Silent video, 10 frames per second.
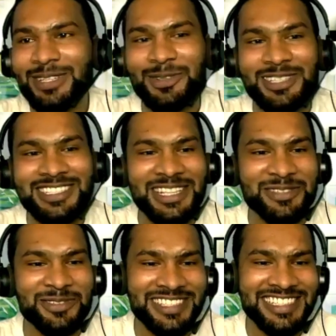what
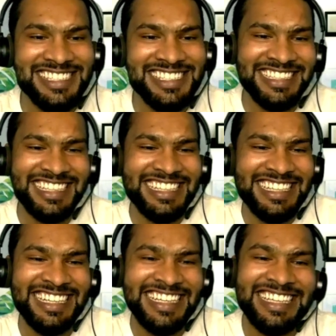Salesforce is
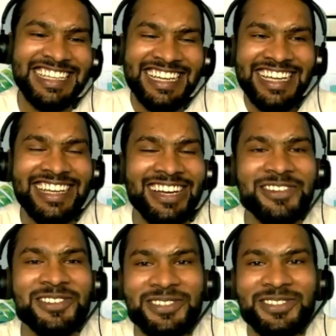and how
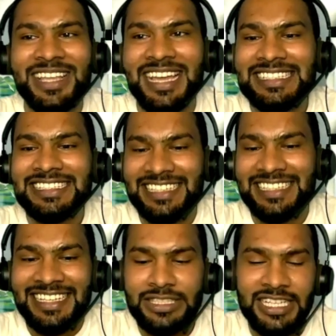to do that.
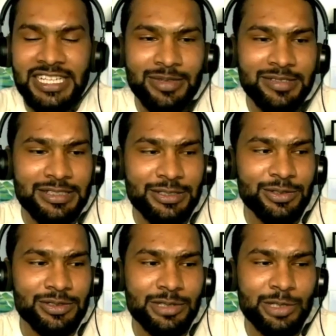Statement
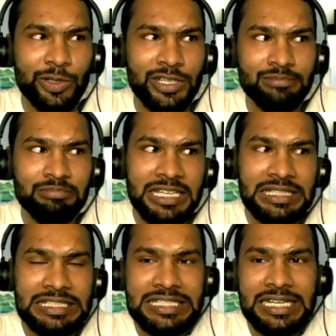you
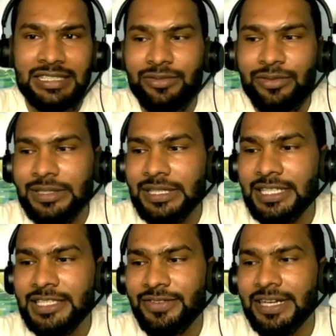started working
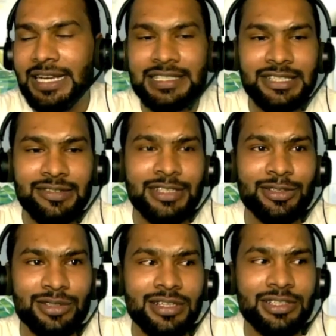as a freelancing when
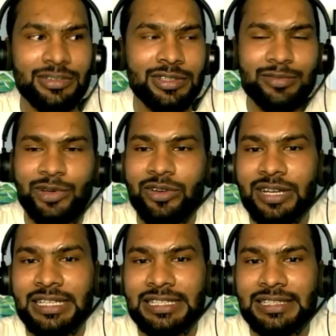your daughter was born.
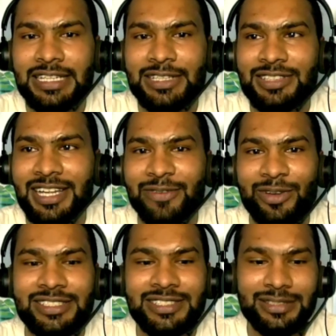I think that
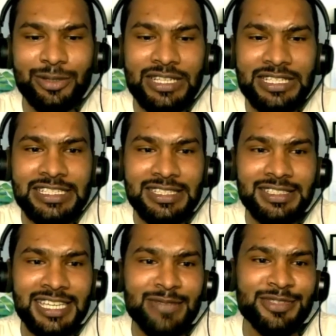was quite a
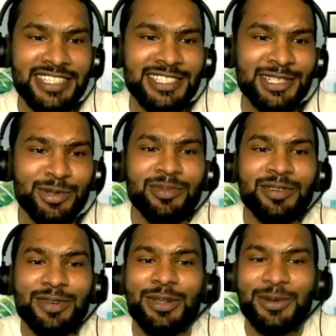game-changing moment
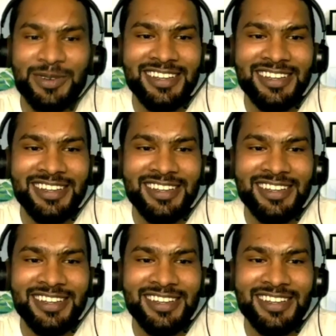for you.